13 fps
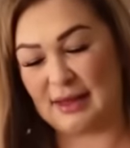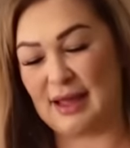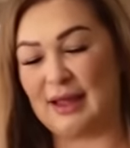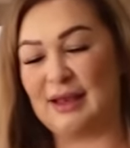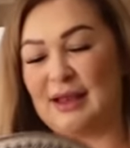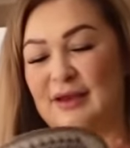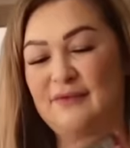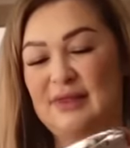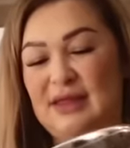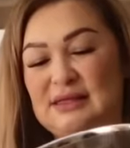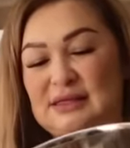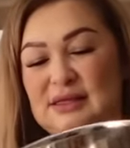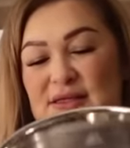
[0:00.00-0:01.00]
And then I love
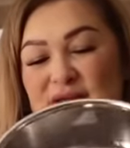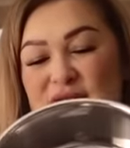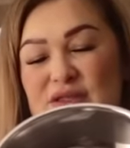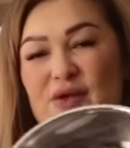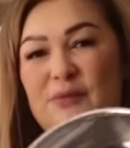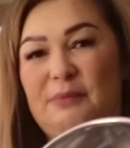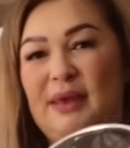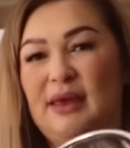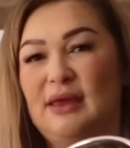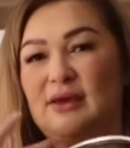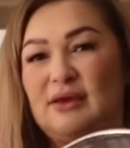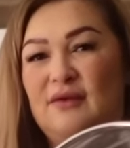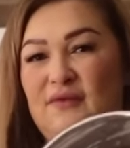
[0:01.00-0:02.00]
these because they're so
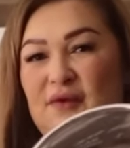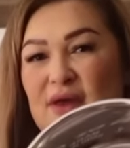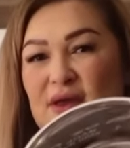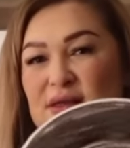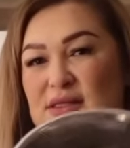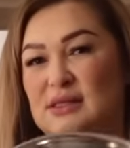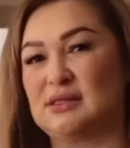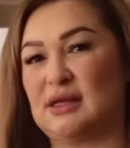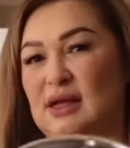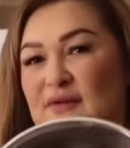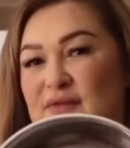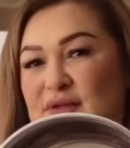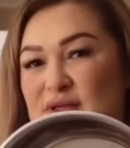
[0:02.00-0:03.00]
big, it can fit since I
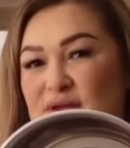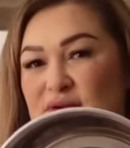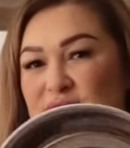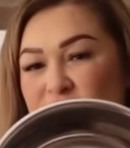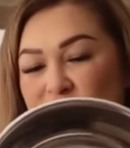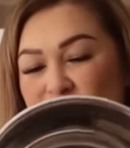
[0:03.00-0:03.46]
have two.